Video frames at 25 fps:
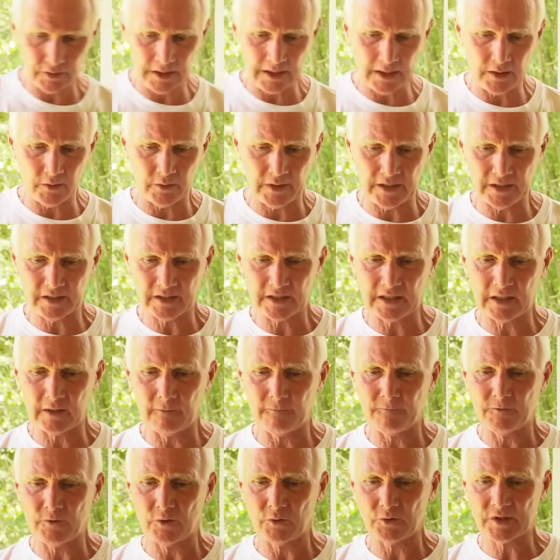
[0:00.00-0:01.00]
now is
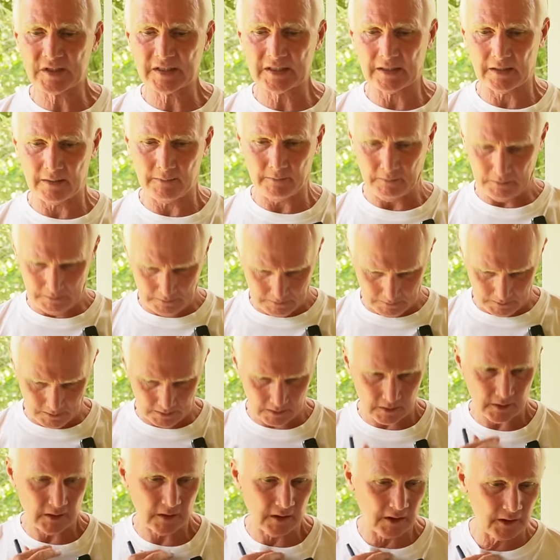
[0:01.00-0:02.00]
give you some
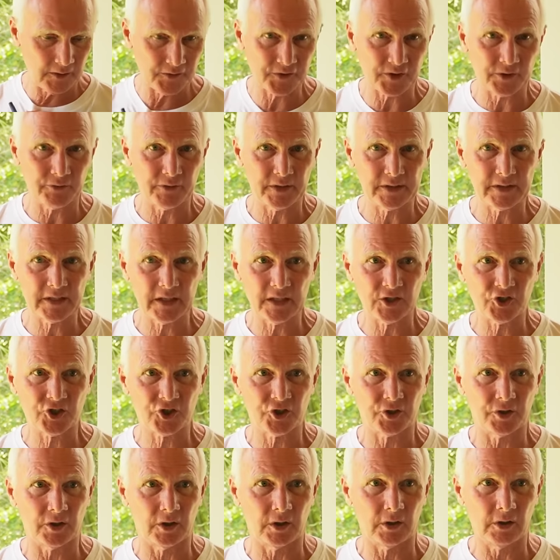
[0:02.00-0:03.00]
other
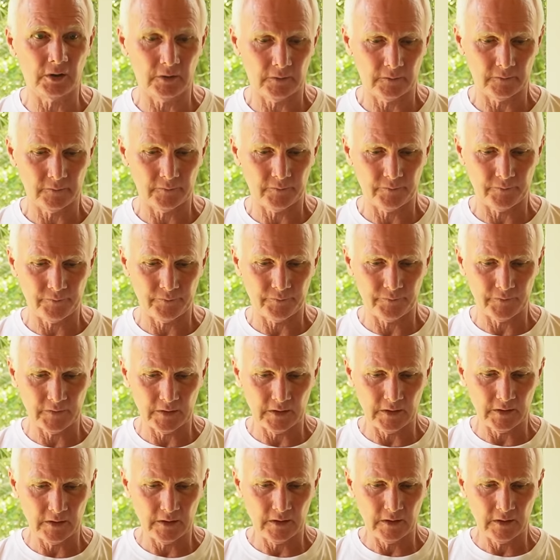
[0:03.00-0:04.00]
additional
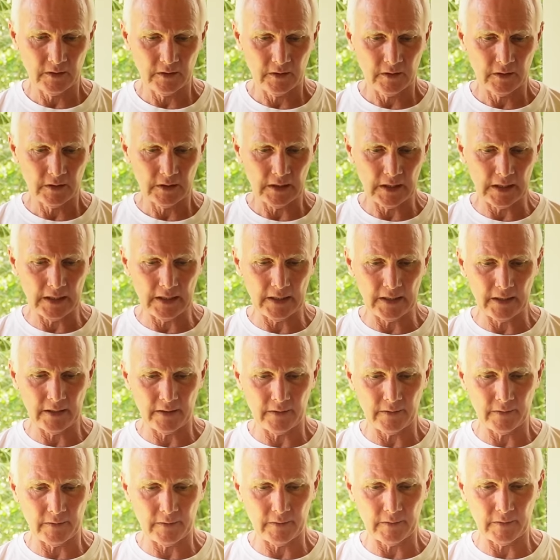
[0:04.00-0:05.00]
uh,
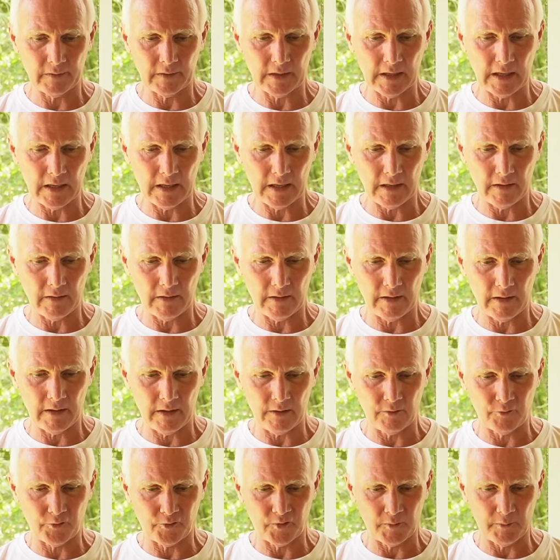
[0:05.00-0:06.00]

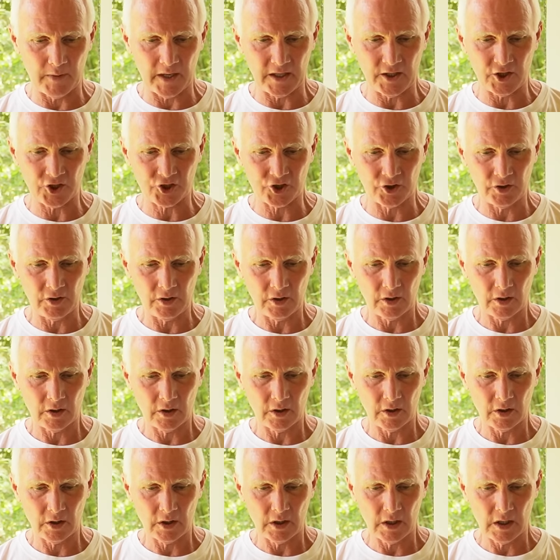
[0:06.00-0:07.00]
information.
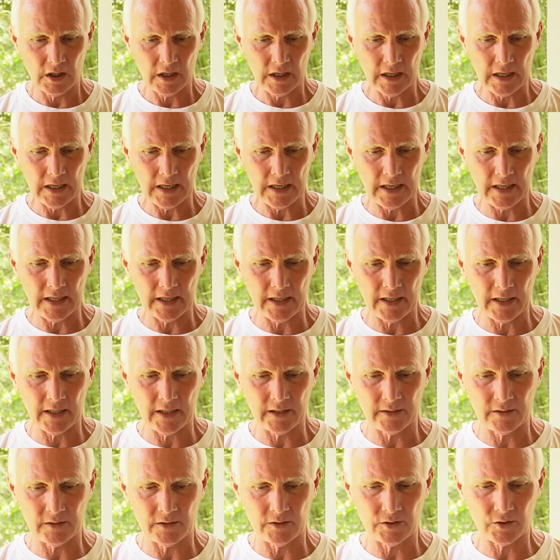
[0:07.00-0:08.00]

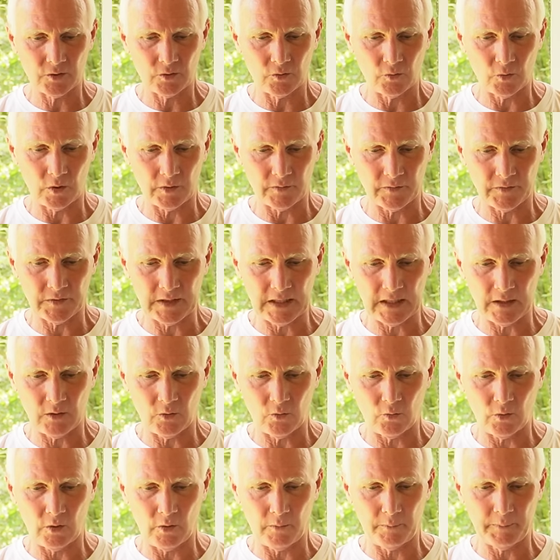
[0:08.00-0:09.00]
And what
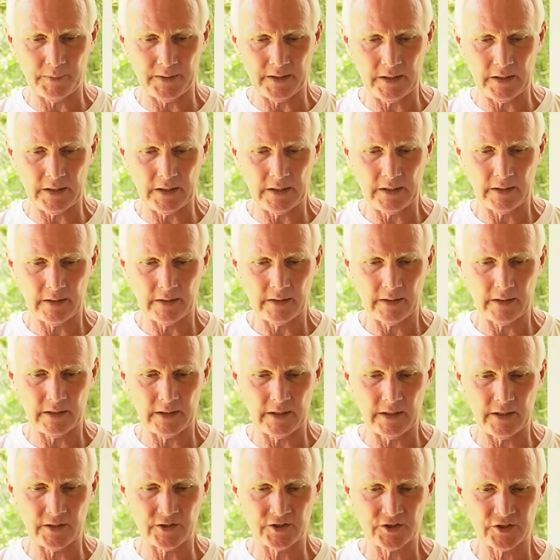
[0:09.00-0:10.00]
that will be
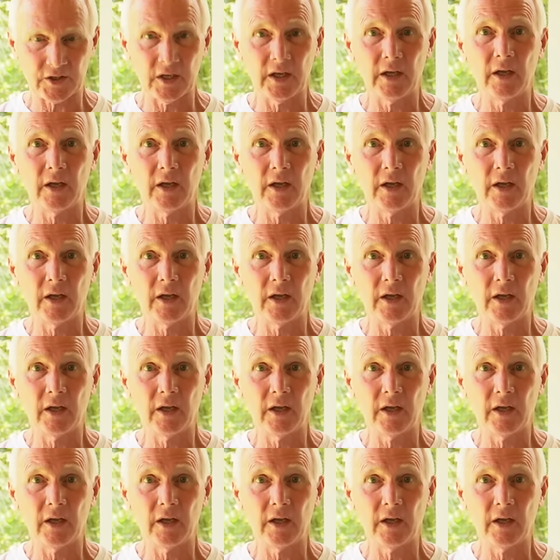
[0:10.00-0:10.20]
is